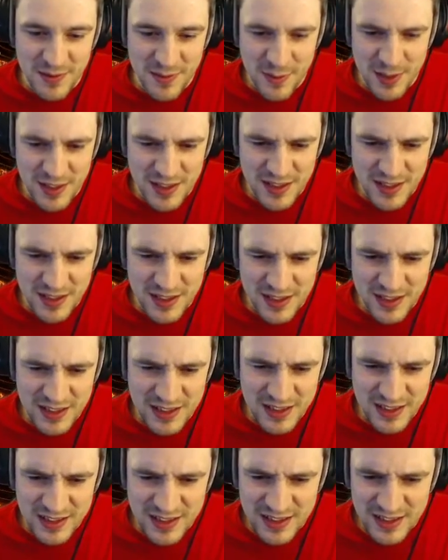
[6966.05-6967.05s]
mind.
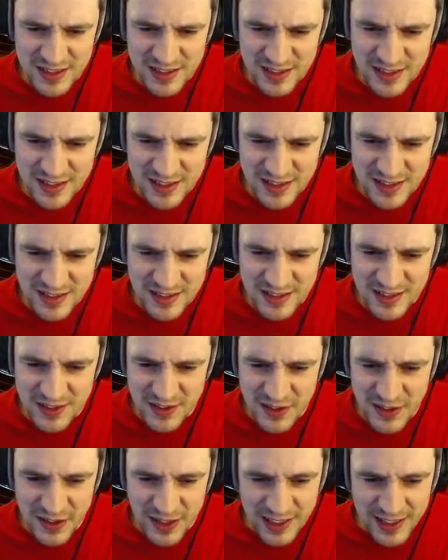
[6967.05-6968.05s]

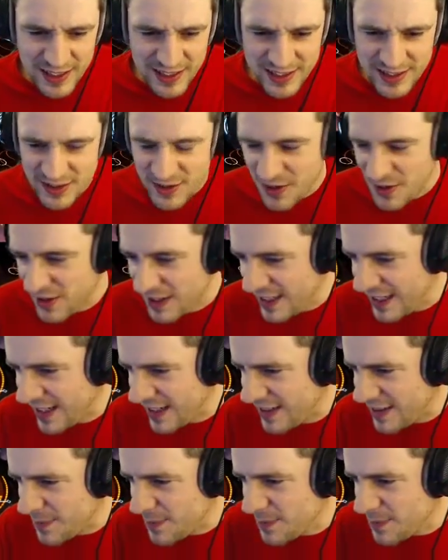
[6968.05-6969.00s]
Nearly had him.